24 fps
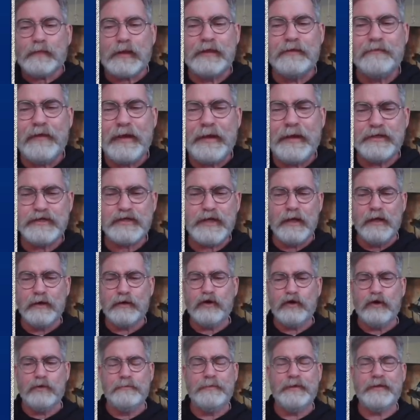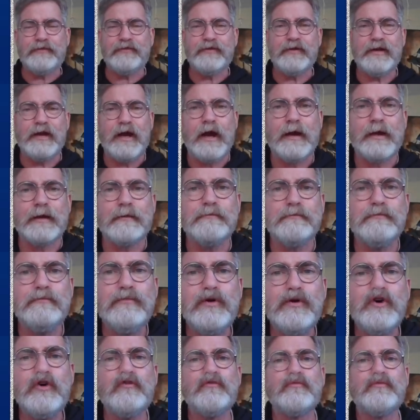evangelical messianic
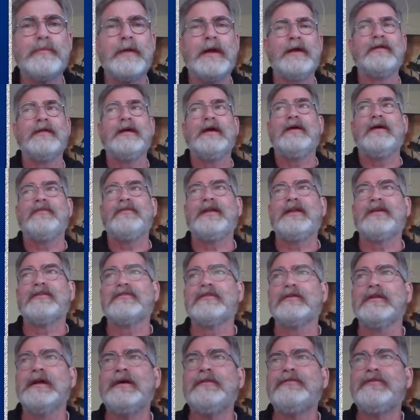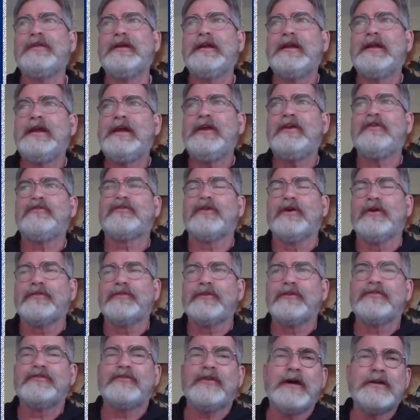movement that has lifted Israel
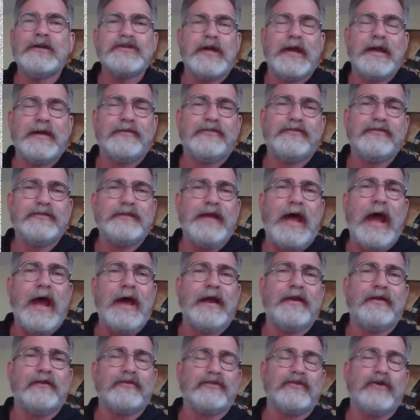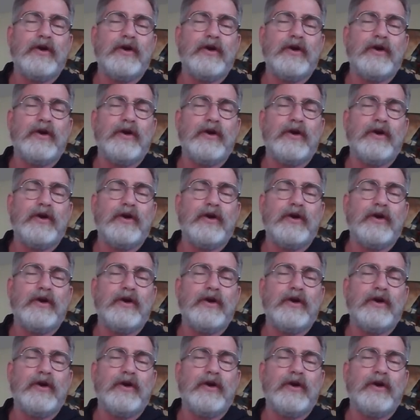to such a status,